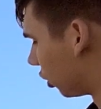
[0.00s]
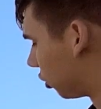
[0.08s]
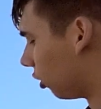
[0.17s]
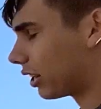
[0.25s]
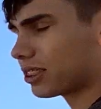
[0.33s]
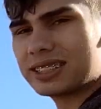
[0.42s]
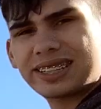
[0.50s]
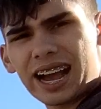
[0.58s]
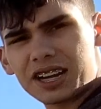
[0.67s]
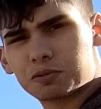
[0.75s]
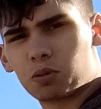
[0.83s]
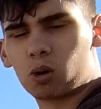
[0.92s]
Just look at the
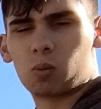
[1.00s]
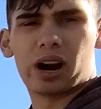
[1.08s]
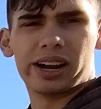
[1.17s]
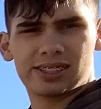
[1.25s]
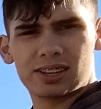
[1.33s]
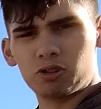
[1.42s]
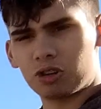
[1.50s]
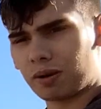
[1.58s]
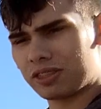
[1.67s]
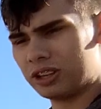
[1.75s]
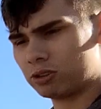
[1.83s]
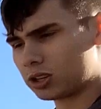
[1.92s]
dashboard where I told you
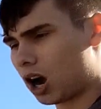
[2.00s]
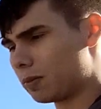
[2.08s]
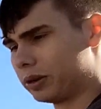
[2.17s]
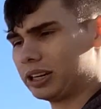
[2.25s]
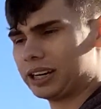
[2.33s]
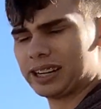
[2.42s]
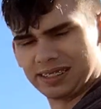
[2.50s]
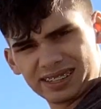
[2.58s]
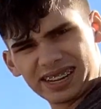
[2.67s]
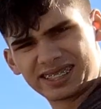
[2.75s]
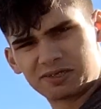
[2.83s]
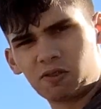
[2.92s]
about the odometer.
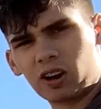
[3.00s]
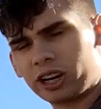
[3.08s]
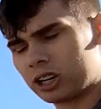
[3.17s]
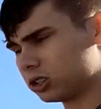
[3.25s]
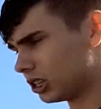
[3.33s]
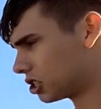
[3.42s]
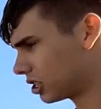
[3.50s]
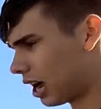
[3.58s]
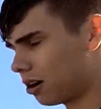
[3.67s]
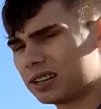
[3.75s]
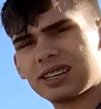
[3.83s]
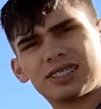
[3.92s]
It's very glitched
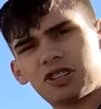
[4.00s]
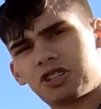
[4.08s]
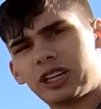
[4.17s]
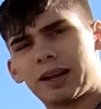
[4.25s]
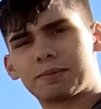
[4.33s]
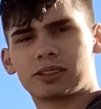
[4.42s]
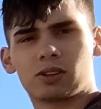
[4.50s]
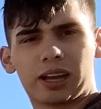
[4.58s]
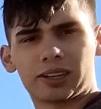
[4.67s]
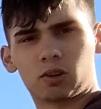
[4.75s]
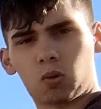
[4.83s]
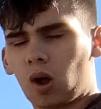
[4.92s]
out because the GM's
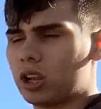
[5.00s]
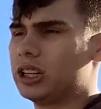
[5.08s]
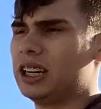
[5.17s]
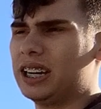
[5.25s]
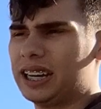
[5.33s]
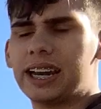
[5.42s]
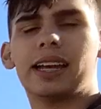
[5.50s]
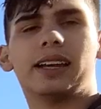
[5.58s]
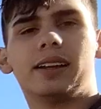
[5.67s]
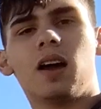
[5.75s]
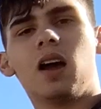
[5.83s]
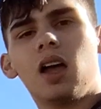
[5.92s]
lack of quality
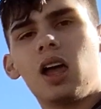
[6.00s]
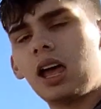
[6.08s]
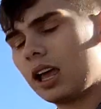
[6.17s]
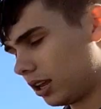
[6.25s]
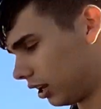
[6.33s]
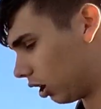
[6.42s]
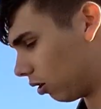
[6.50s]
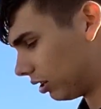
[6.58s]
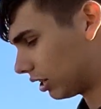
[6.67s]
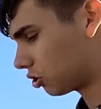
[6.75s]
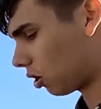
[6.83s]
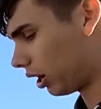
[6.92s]
and, you know,
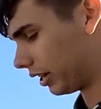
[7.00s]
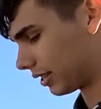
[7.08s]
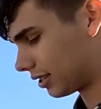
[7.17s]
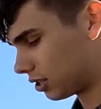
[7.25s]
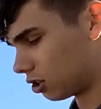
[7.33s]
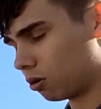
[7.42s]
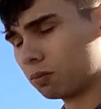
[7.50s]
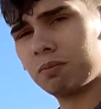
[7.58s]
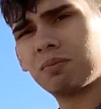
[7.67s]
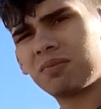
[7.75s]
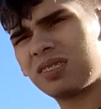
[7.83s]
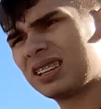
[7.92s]
electronics. So
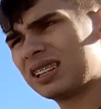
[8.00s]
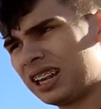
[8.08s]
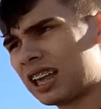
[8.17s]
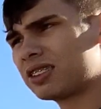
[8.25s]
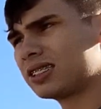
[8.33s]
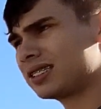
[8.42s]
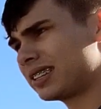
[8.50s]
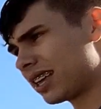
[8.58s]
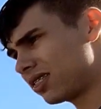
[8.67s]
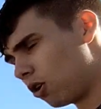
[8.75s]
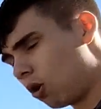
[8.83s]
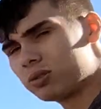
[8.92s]
you have to
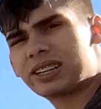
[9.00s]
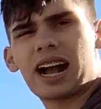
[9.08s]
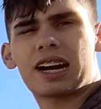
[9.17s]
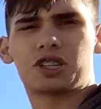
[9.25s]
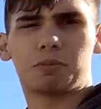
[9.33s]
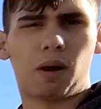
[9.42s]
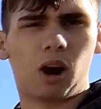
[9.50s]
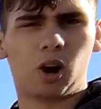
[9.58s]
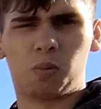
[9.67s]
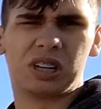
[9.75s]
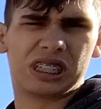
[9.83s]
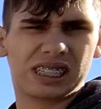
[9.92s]
take the whole dash
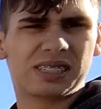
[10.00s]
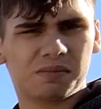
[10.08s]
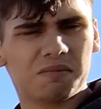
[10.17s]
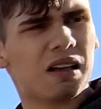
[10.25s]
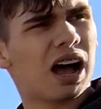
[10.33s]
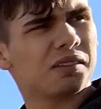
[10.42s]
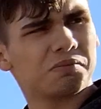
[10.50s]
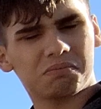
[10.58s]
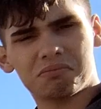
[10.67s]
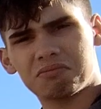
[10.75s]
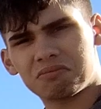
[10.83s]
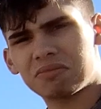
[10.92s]
apart, which is not
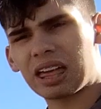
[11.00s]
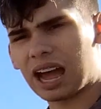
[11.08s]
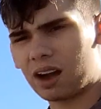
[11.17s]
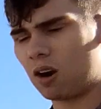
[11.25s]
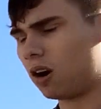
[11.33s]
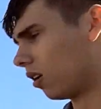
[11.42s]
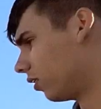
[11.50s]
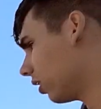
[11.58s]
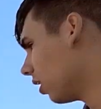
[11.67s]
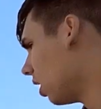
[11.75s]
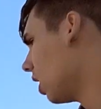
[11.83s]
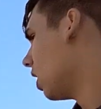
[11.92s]
that hard.
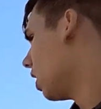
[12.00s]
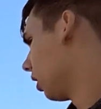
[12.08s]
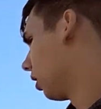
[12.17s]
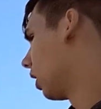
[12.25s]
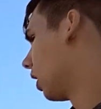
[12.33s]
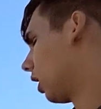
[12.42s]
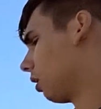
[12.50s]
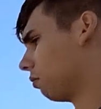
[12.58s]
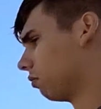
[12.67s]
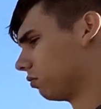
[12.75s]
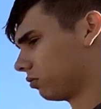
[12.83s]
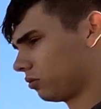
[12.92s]

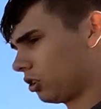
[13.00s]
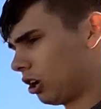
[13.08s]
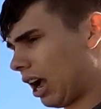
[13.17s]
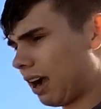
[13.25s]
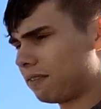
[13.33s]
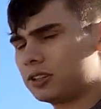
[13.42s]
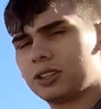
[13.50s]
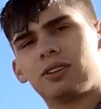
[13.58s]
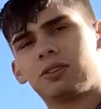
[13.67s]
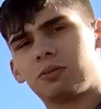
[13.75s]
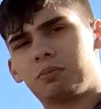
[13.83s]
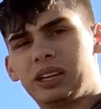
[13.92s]
Um, you have
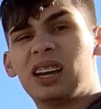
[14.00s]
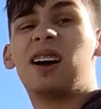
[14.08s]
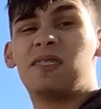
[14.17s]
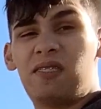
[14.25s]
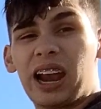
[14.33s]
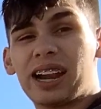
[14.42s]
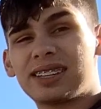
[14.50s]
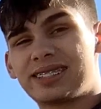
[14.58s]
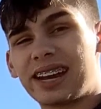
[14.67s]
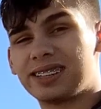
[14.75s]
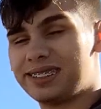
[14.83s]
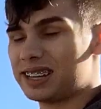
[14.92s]
to be an advanced
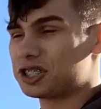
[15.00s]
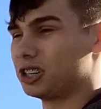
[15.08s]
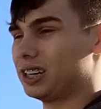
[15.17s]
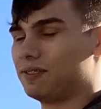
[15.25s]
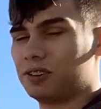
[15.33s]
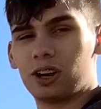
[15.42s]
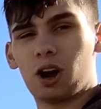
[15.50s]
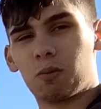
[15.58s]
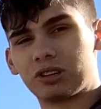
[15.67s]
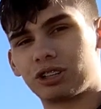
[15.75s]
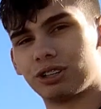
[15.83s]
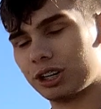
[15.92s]
technician if you know
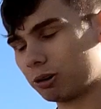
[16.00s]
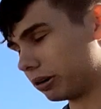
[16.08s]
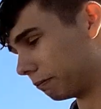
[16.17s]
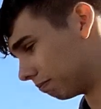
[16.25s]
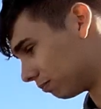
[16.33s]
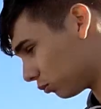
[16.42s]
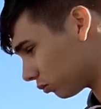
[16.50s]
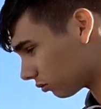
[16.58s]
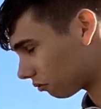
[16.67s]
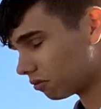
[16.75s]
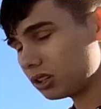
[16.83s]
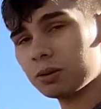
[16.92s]
what you're doing.
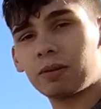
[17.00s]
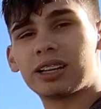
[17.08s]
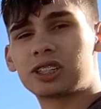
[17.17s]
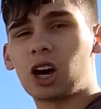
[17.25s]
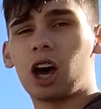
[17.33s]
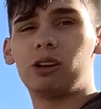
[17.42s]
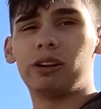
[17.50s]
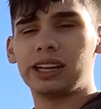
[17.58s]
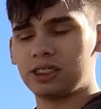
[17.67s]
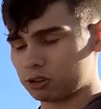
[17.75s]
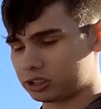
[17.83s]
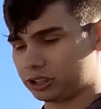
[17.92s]
By
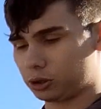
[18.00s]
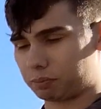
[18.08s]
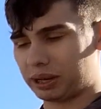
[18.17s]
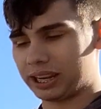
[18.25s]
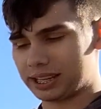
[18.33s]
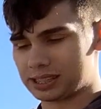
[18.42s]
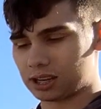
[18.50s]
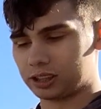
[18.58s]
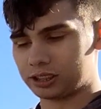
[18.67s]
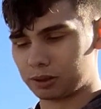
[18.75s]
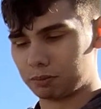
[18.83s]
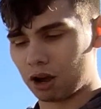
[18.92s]
soldering those little pins
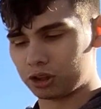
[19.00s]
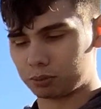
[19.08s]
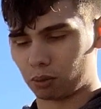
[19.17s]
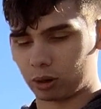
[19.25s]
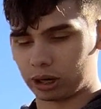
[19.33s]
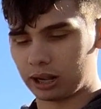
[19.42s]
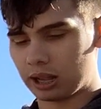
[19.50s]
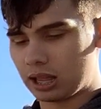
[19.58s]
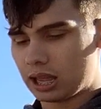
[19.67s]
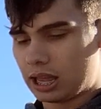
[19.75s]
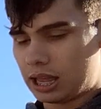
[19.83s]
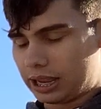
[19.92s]
onto the motherboard
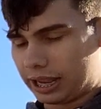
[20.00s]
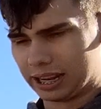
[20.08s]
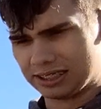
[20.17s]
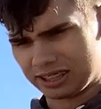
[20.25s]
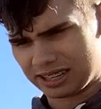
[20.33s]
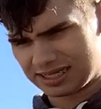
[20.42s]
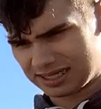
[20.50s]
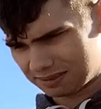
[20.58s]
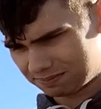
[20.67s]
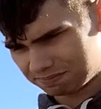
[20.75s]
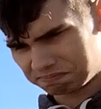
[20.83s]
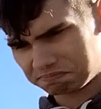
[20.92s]
and just
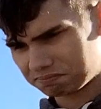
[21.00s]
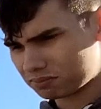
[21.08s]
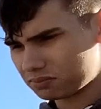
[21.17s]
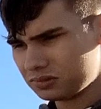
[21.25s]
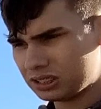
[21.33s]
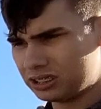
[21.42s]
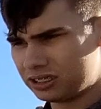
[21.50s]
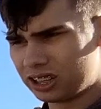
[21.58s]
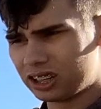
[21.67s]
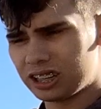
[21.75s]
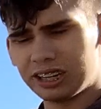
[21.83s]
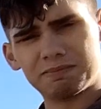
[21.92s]

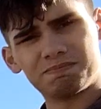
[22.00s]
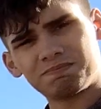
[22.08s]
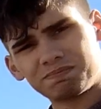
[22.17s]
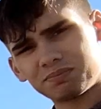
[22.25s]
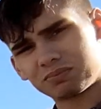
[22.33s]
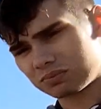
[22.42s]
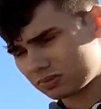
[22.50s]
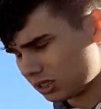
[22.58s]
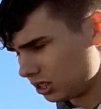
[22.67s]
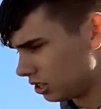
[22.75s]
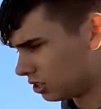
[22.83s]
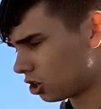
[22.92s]
Barely
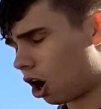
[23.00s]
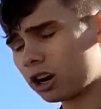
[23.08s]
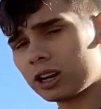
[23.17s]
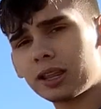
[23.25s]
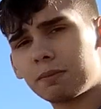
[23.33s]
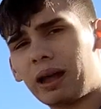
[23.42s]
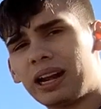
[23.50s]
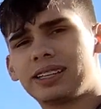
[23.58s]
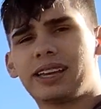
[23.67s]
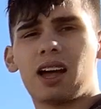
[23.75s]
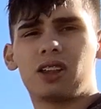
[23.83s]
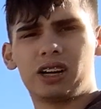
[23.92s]
solder them back
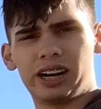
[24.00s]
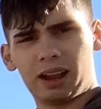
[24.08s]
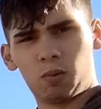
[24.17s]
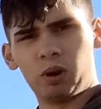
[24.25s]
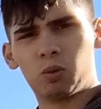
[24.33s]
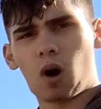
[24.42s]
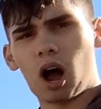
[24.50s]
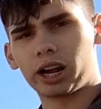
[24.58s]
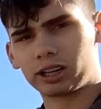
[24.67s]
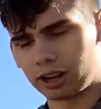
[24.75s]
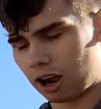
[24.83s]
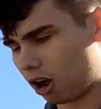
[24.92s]
together and
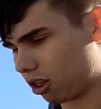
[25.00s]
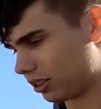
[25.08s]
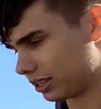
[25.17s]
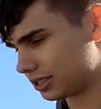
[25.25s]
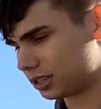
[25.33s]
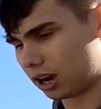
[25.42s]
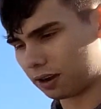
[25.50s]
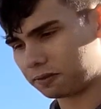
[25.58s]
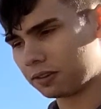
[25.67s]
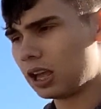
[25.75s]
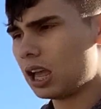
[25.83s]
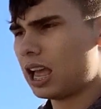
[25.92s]
rewire all the stuff.
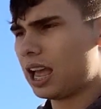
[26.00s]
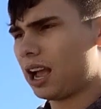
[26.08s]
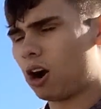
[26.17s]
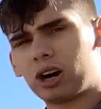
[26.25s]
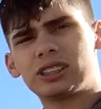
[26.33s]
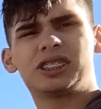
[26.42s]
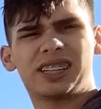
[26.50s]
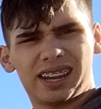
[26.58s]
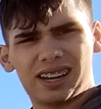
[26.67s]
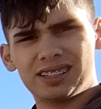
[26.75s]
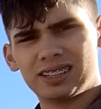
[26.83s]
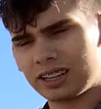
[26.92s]
Or just get
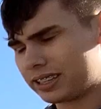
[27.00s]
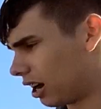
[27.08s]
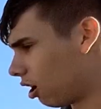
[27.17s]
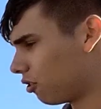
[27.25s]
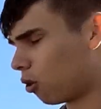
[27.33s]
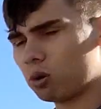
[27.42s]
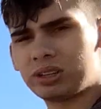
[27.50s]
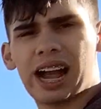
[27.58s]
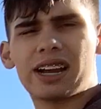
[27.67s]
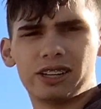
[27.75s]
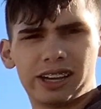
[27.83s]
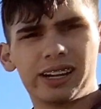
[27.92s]
a, tear out the whole
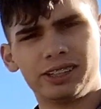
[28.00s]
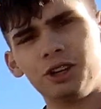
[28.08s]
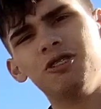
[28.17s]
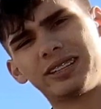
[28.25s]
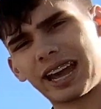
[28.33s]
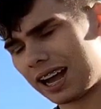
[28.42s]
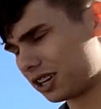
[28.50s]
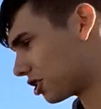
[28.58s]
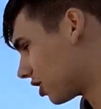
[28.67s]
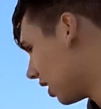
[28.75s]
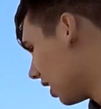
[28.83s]
dash and get a new dash.